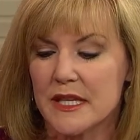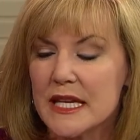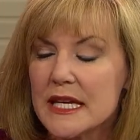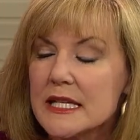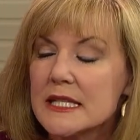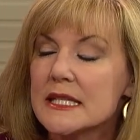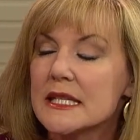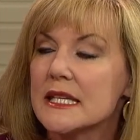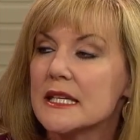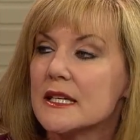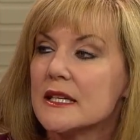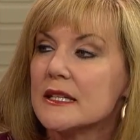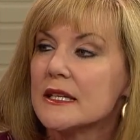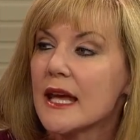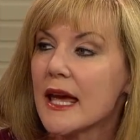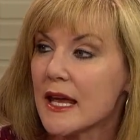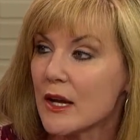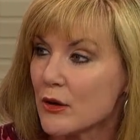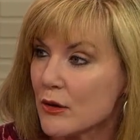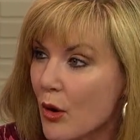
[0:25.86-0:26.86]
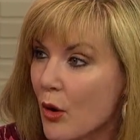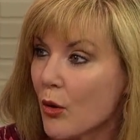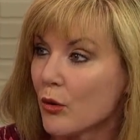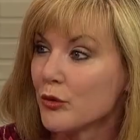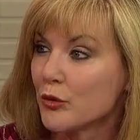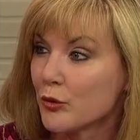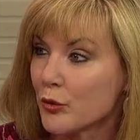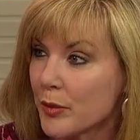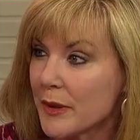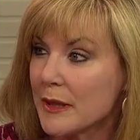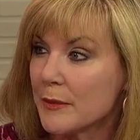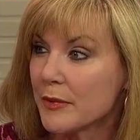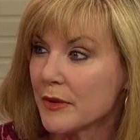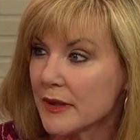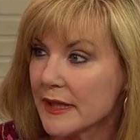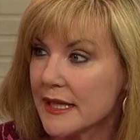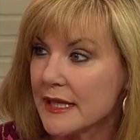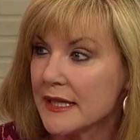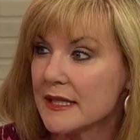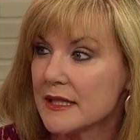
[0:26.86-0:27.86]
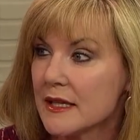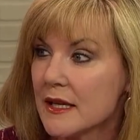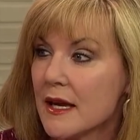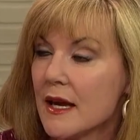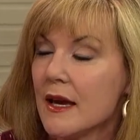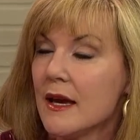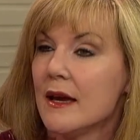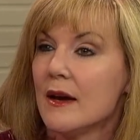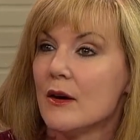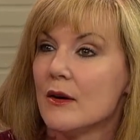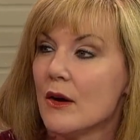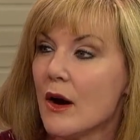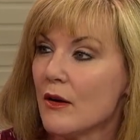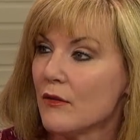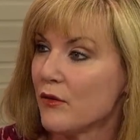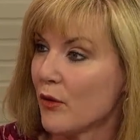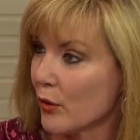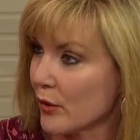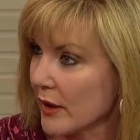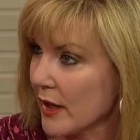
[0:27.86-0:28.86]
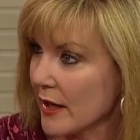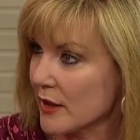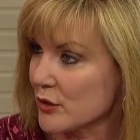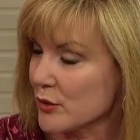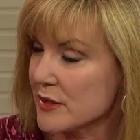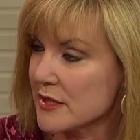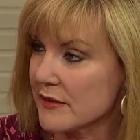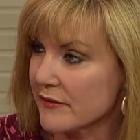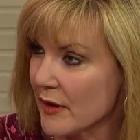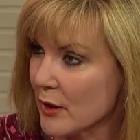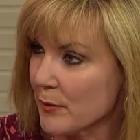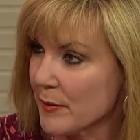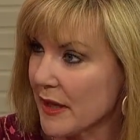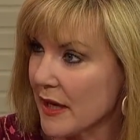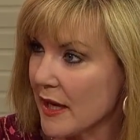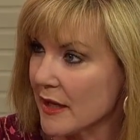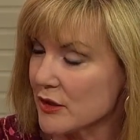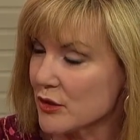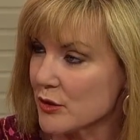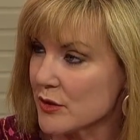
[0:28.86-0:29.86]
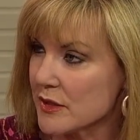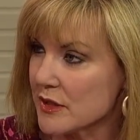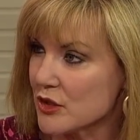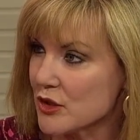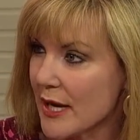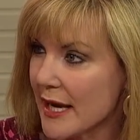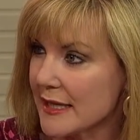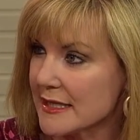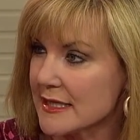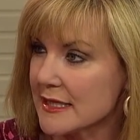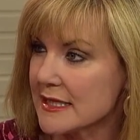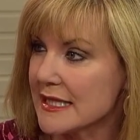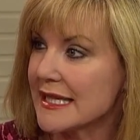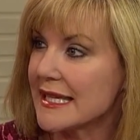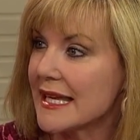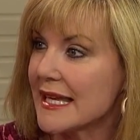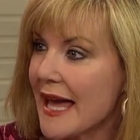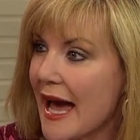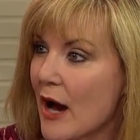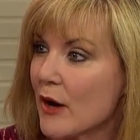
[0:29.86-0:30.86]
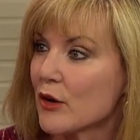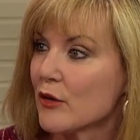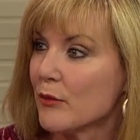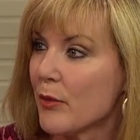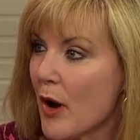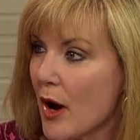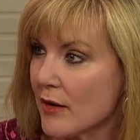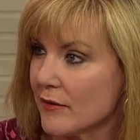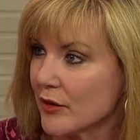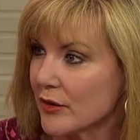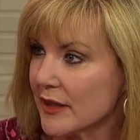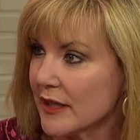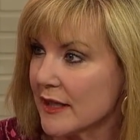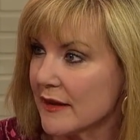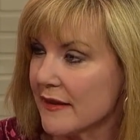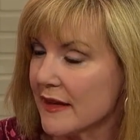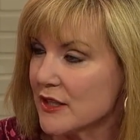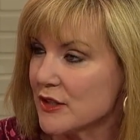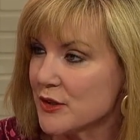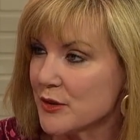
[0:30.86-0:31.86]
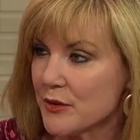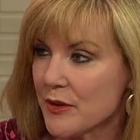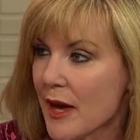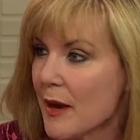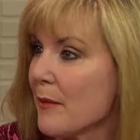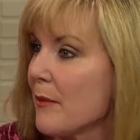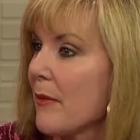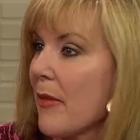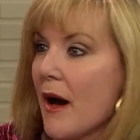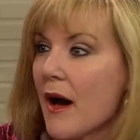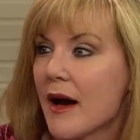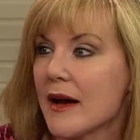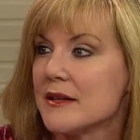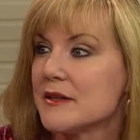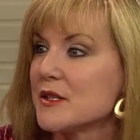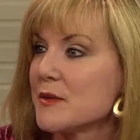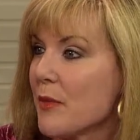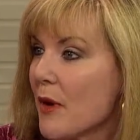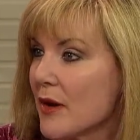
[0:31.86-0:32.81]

kids in and older people in mm -hmm uh, foreign countries, developing countries, a chance to get out of poverty, and they do that by